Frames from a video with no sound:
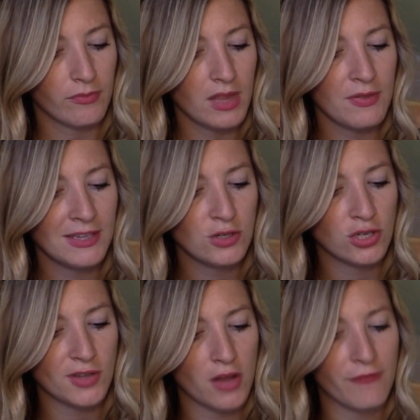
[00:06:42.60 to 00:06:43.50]
these are
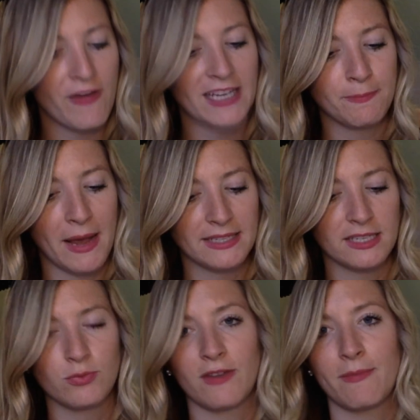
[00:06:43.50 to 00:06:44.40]
just all the fast
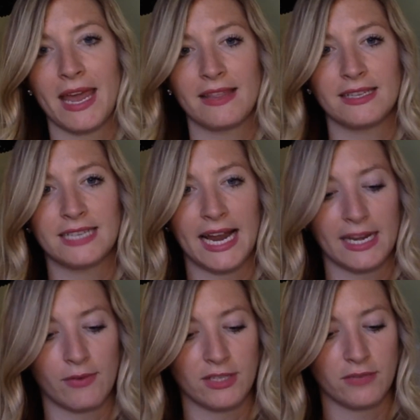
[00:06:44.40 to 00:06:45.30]
passes we've made, the
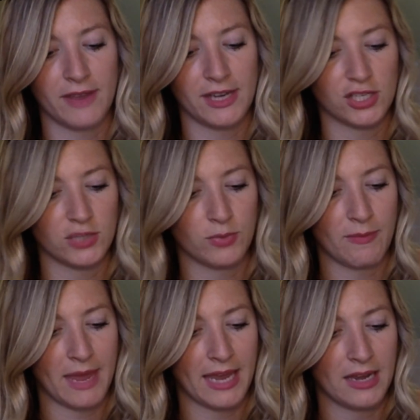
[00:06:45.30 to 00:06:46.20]
dining reservations we
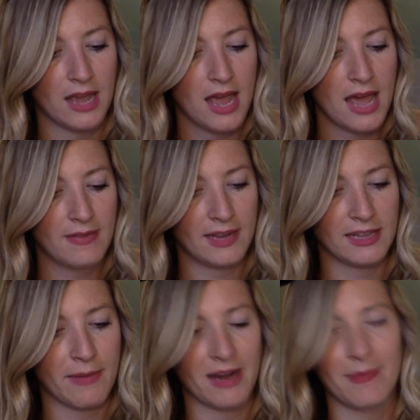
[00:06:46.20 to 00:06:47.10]
made, and then at the
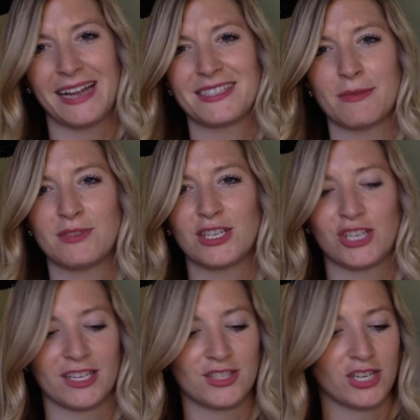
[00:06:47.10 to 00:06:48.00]
bottom it has some
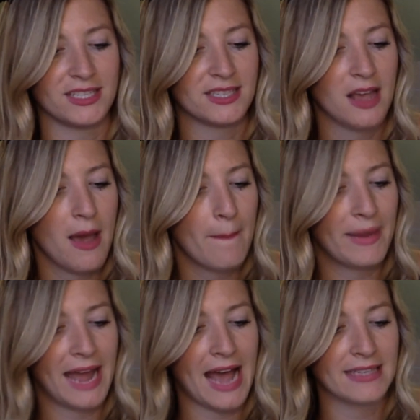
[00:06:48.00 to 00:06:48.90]
suggestions. But
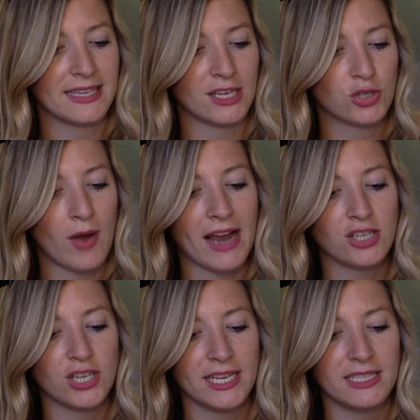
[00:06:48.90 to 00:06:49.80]
it has the
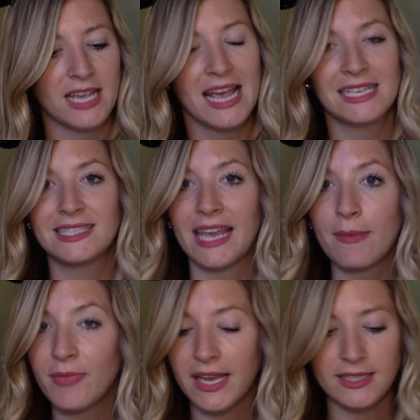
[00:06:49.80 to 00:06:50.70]
attractions,
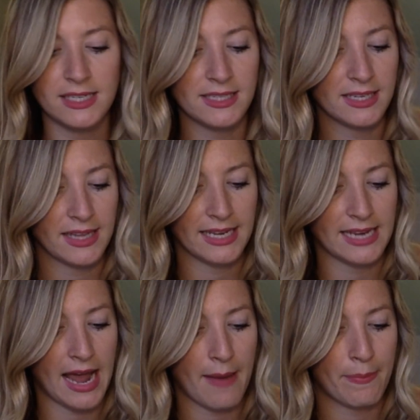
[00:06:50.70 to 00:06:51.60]
same thing as the Disneyland
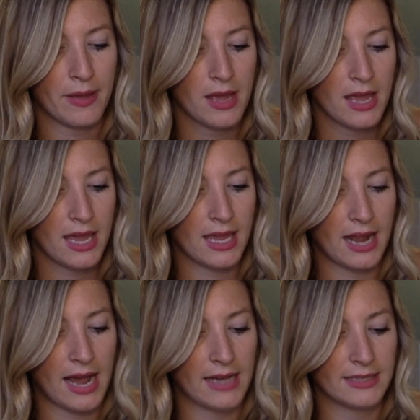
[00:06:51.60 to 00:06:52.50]
app. It
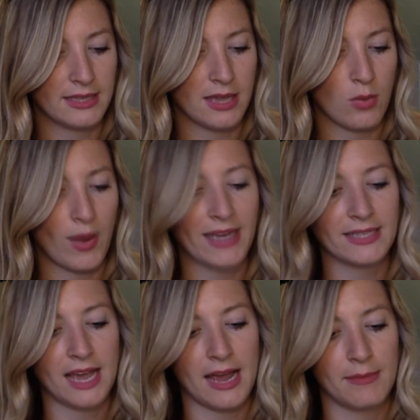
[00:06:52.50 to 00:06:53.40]
has the wait
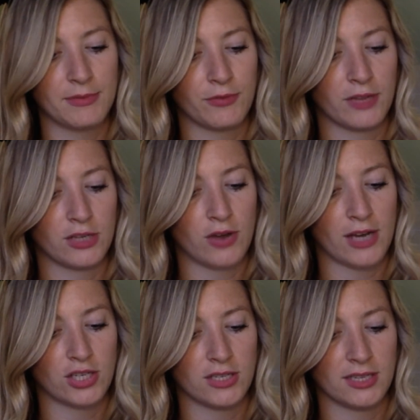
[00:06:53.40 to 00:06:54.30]
times for the
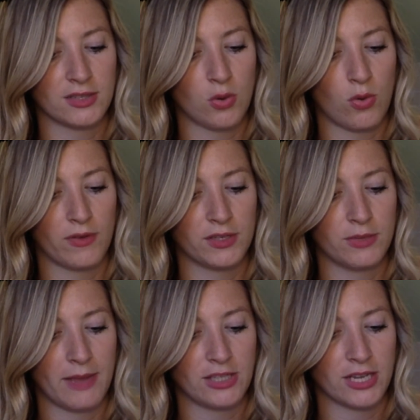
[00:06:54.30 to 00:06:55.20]
attractions. Let's go over to
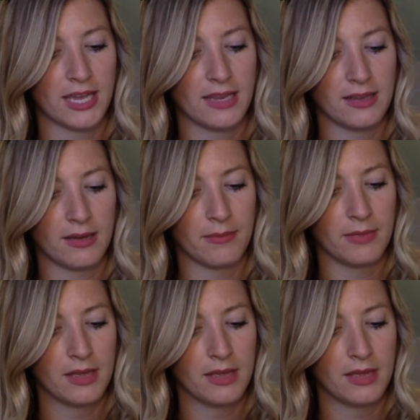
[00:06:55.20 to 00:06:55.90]
Magic Kingdom.